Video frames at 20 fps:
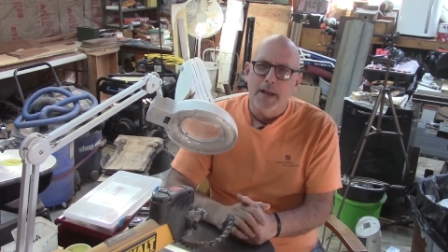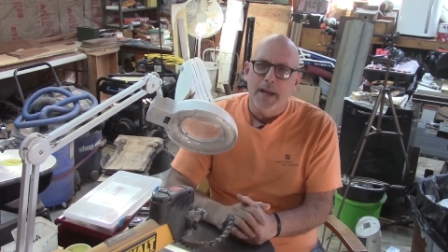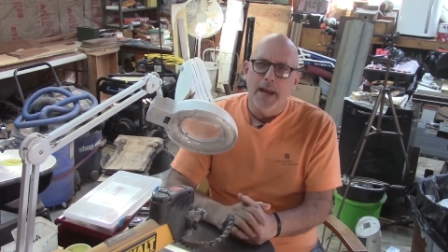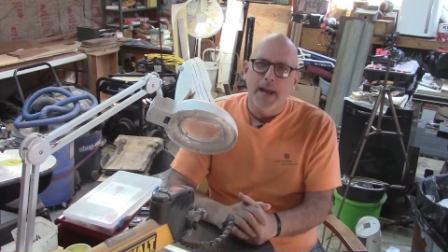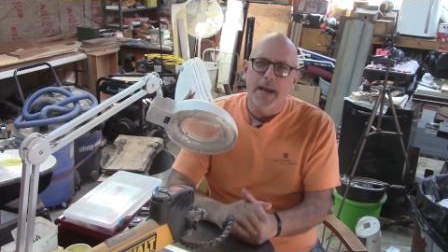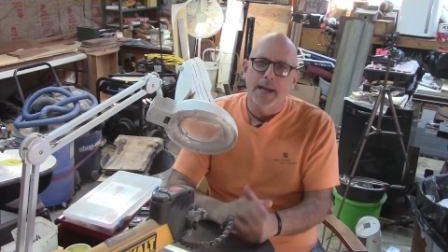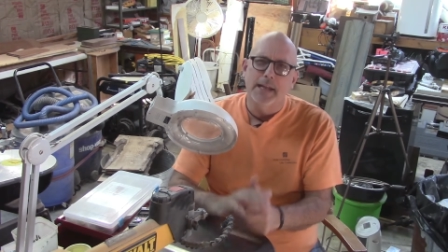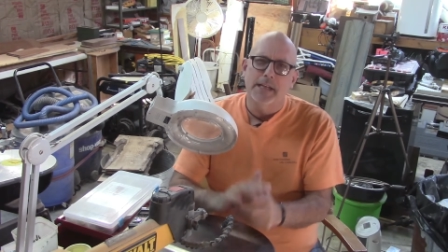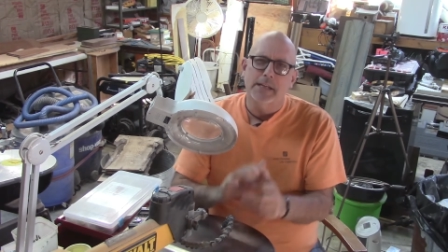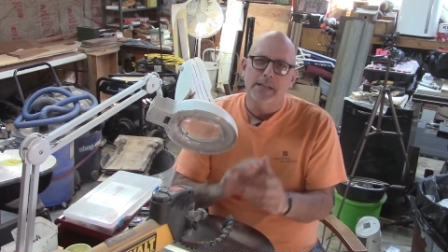
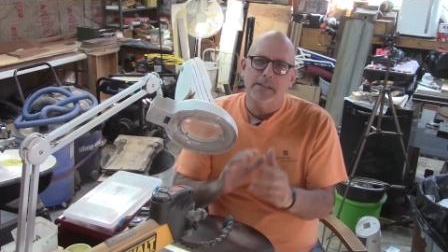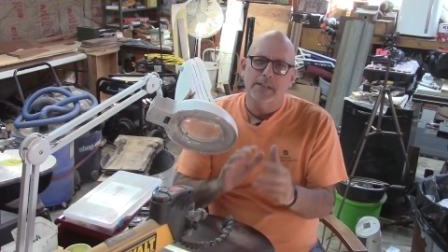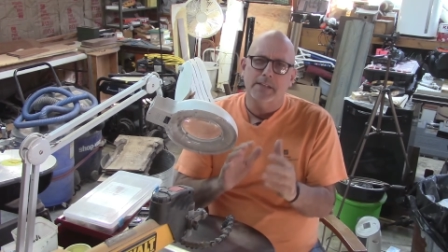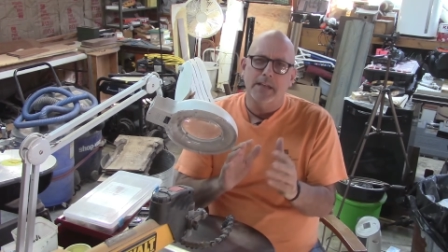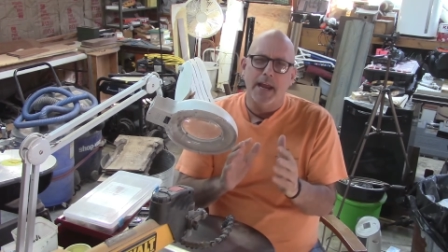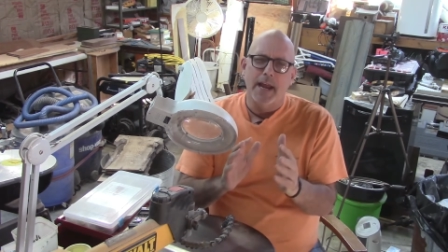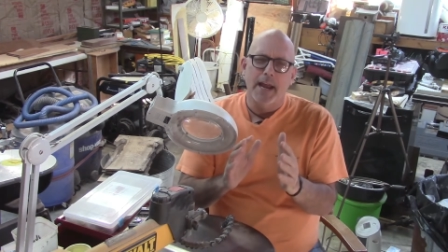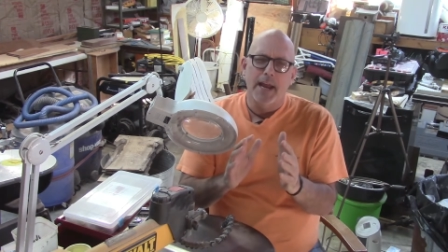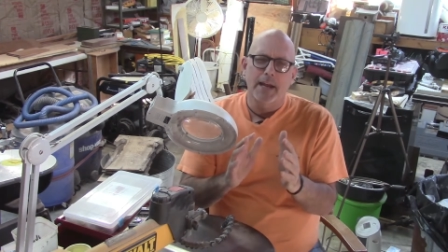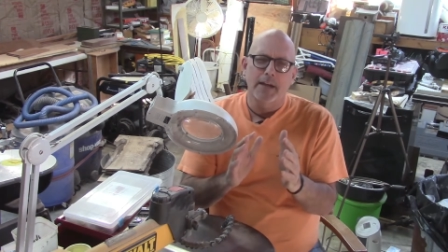It is
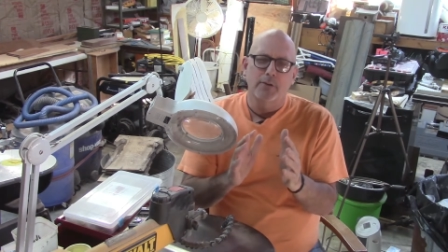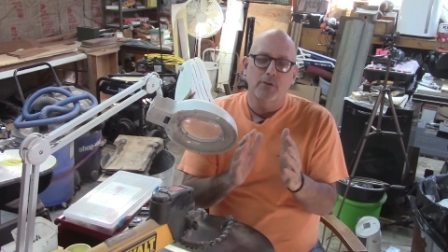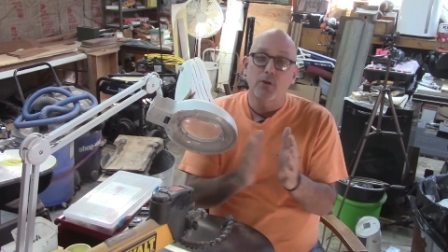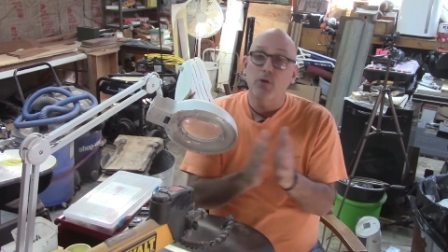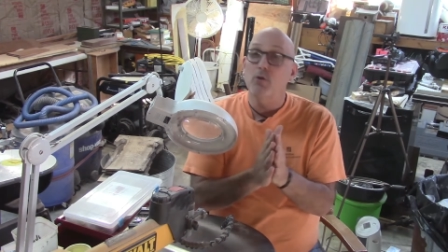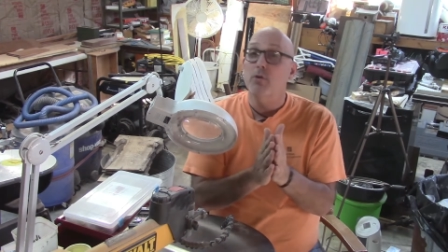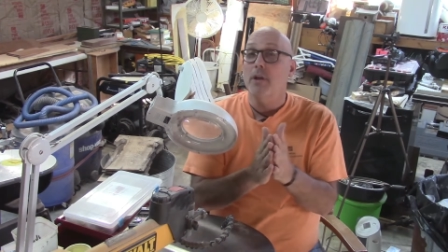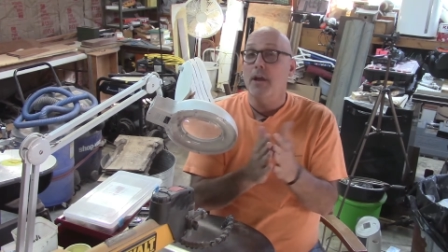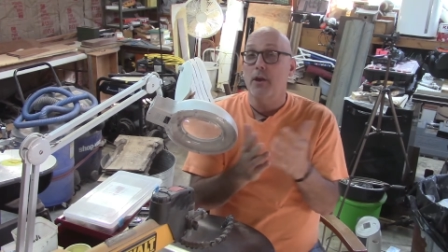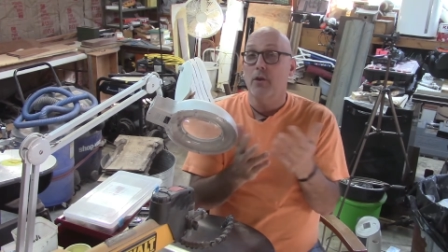a
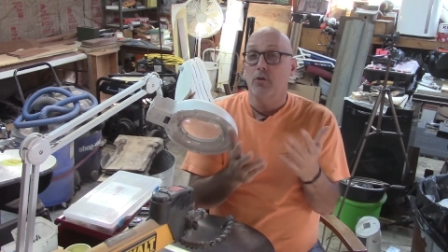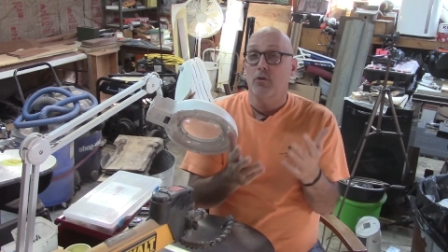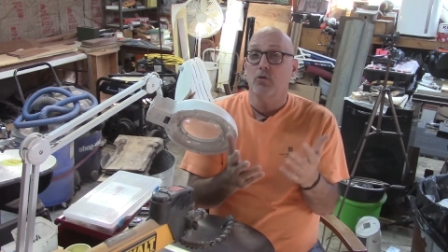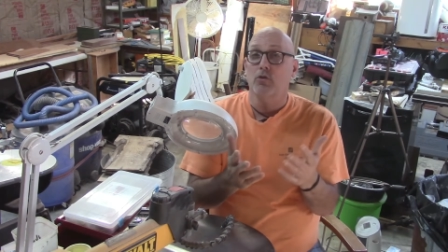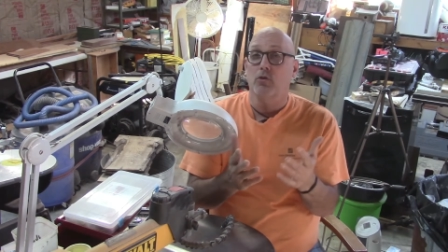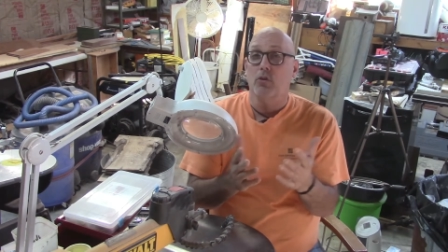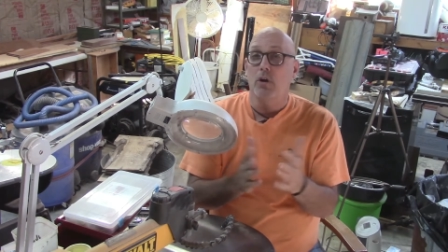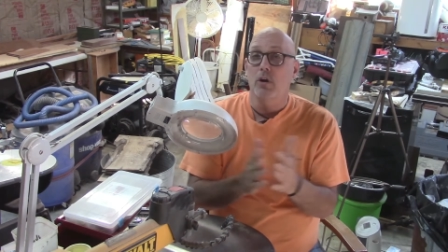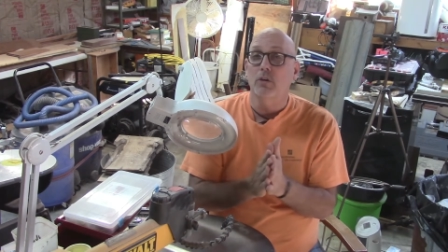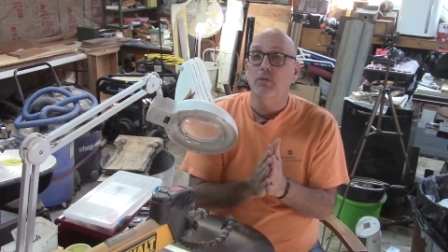two-layer
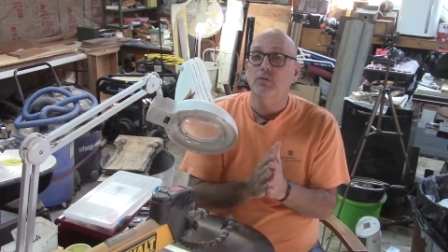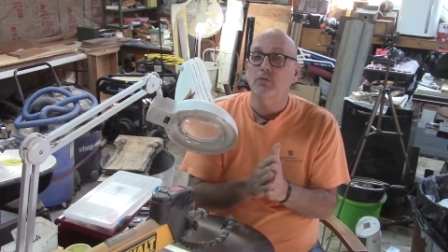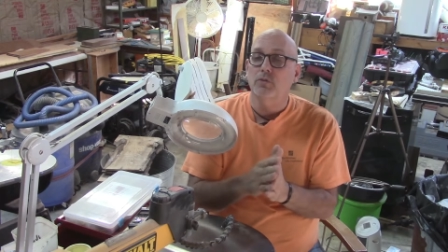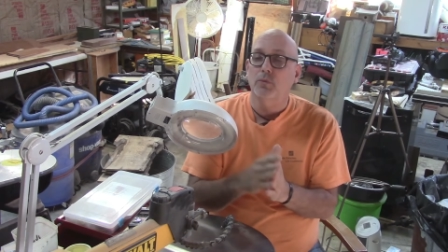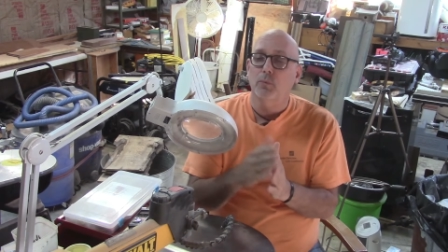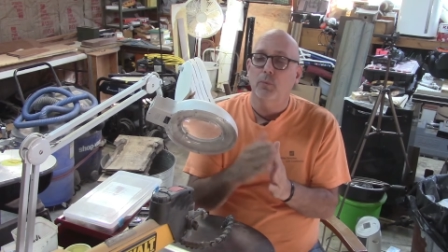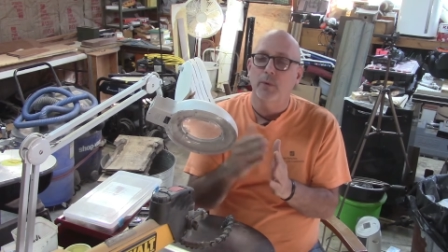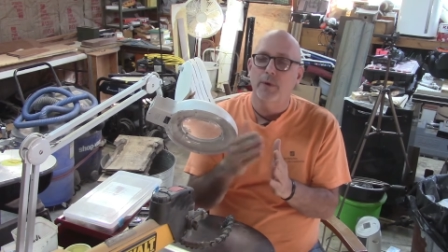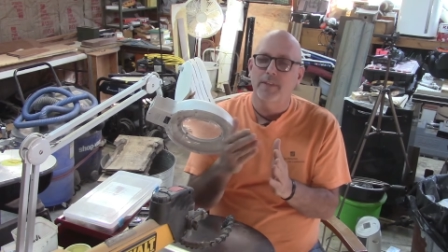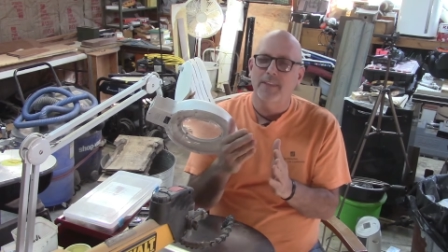cross
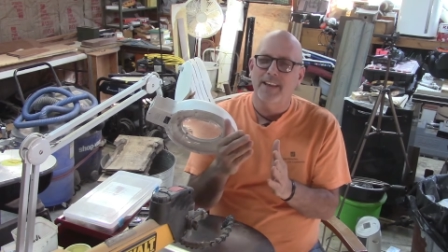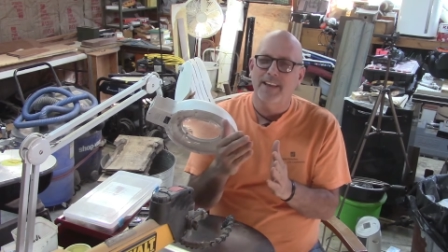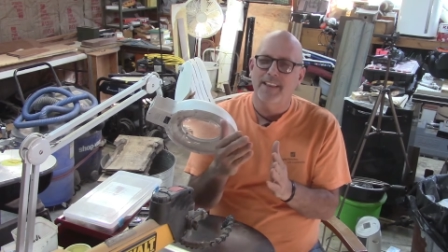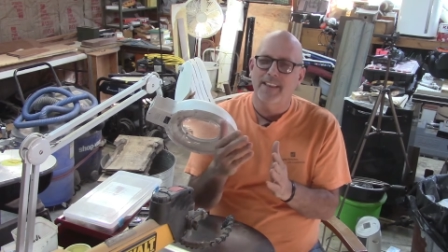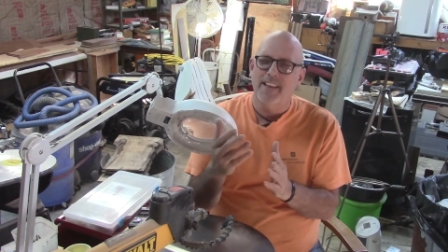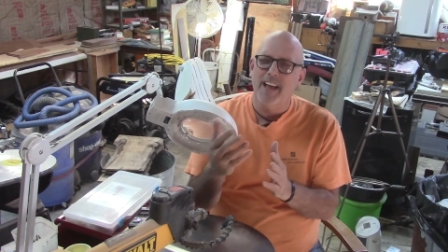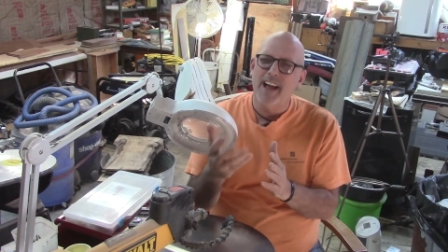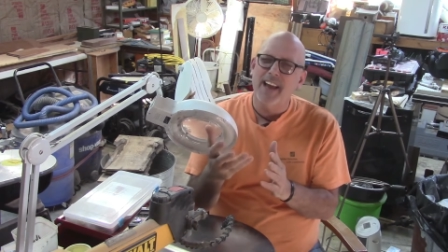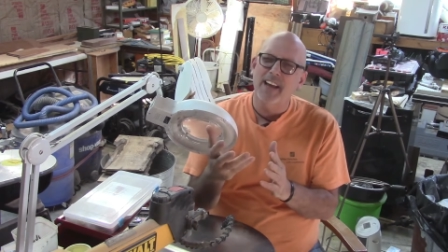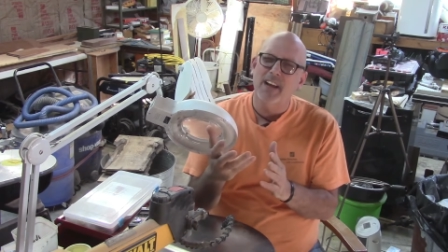with a
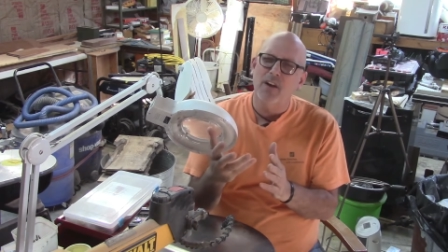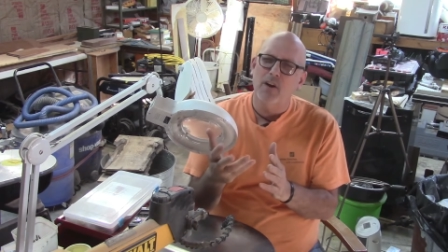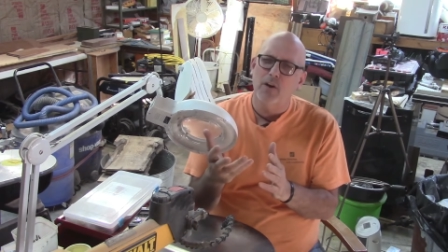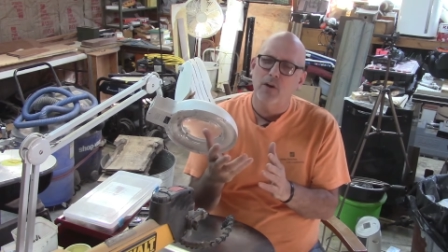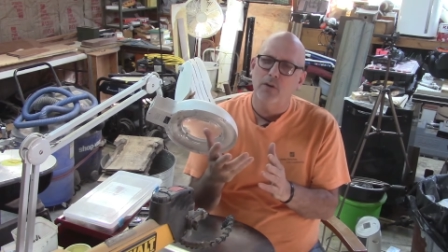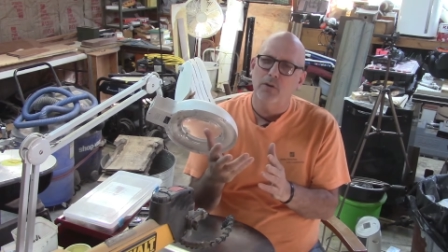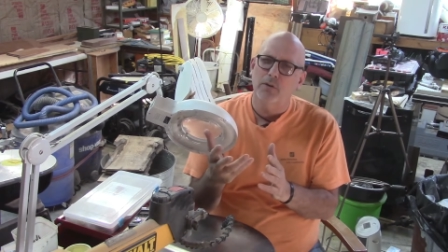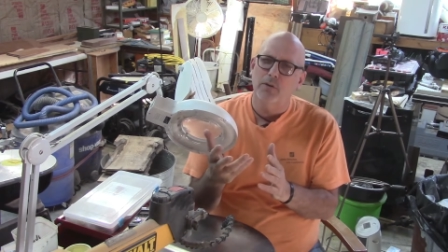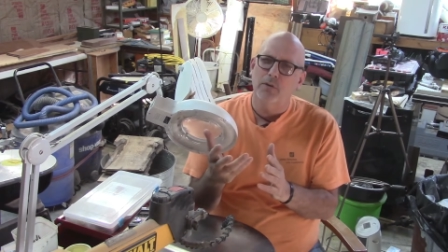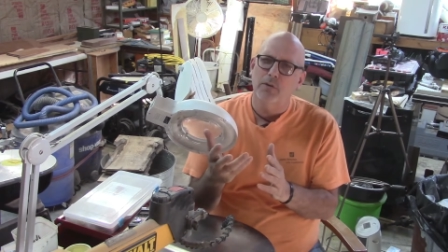light
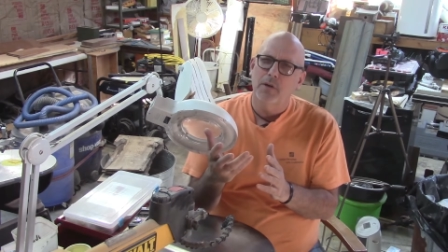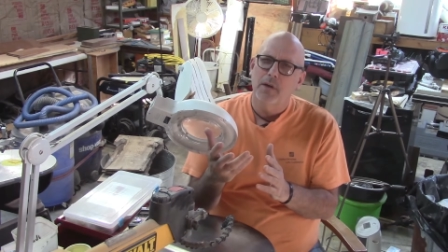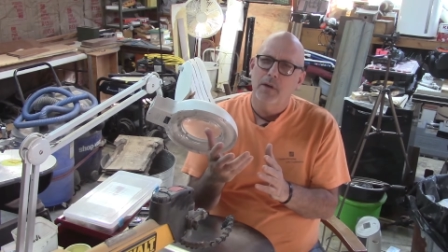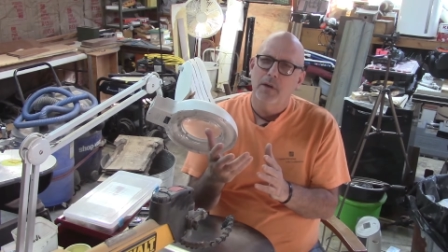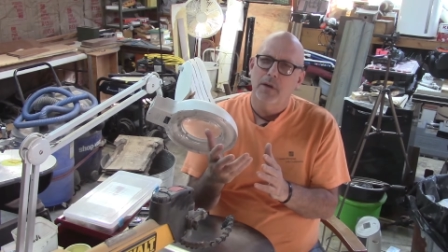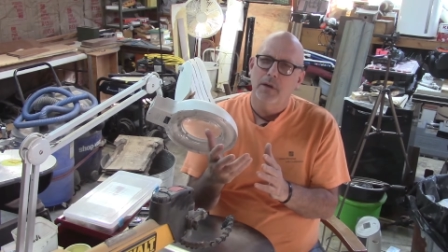colored